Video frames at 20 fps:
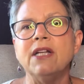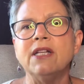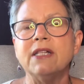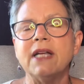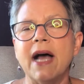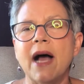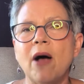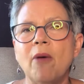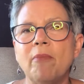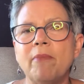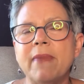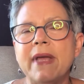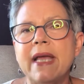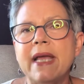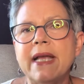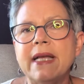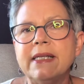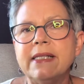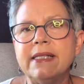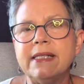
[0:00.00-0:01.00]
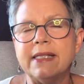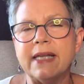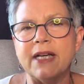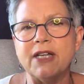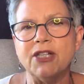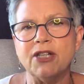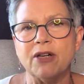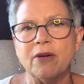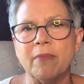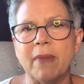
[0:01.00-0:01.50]
to help me
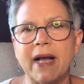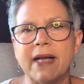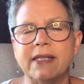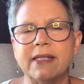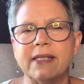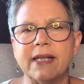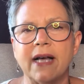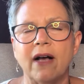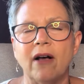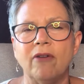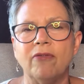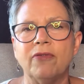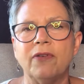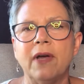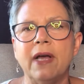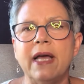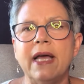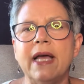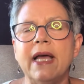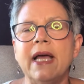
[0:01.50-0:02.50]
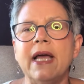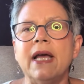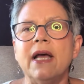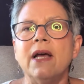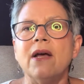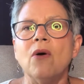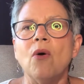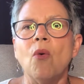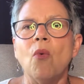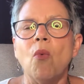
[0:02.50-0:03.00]
center myself.
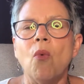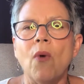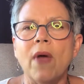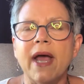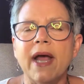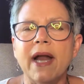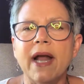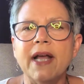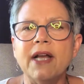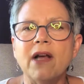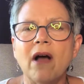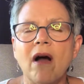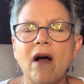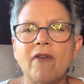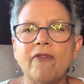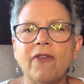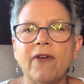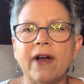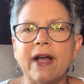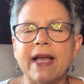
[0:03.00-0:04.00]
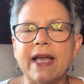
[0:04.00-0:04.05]
When I offer a